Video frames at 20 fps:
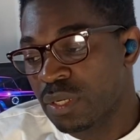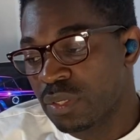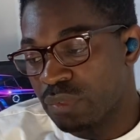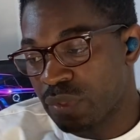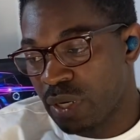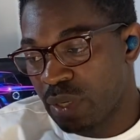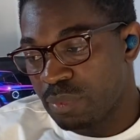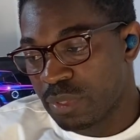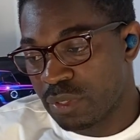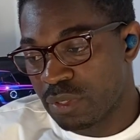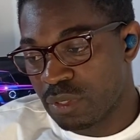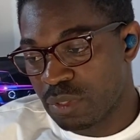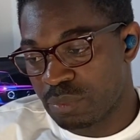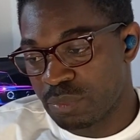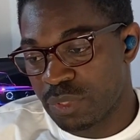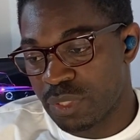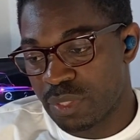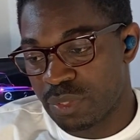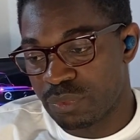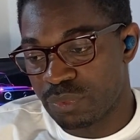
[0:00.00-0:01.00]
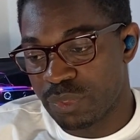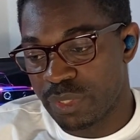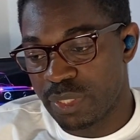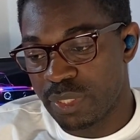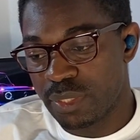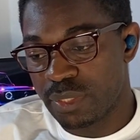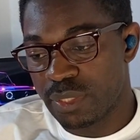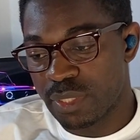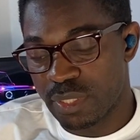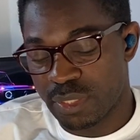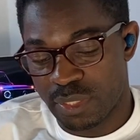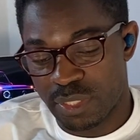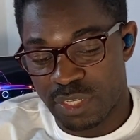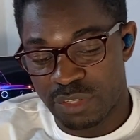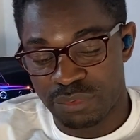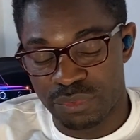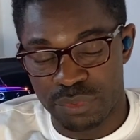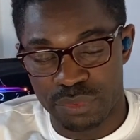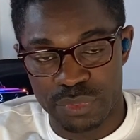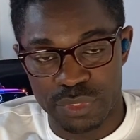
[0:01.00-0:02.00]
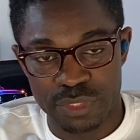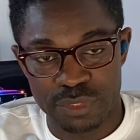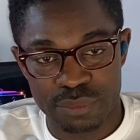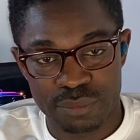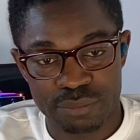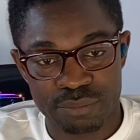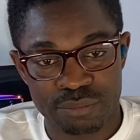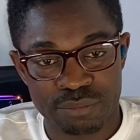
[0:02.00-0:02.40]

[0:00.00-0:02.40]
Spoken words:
grab a copy and read and have a read.